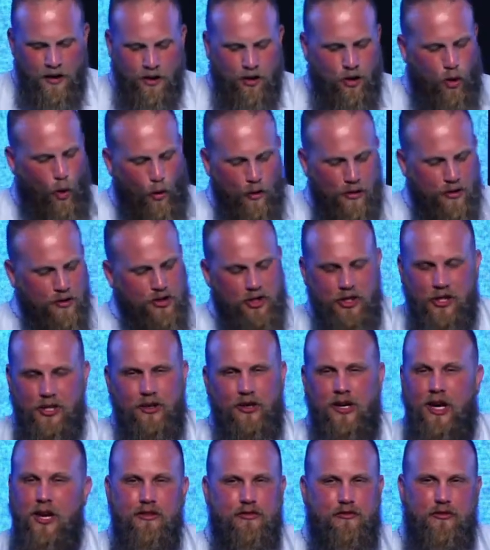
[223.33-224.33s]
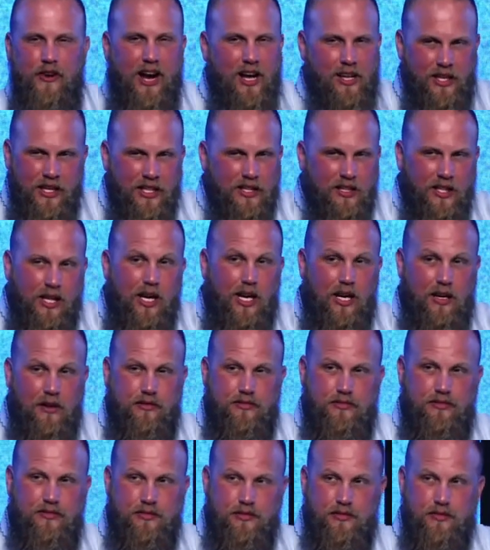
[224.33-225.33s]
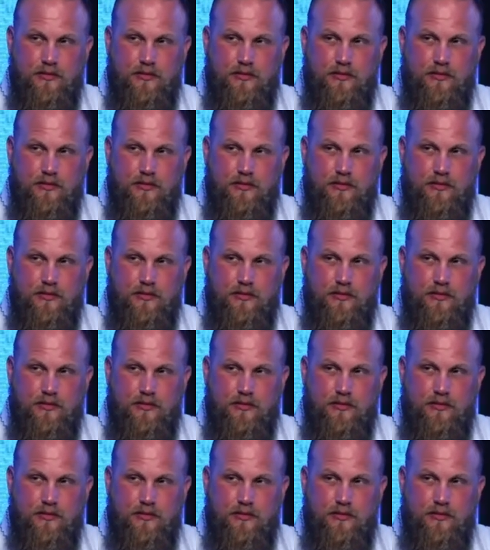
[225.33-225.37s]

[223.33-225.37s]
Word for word: according to your unfailing love.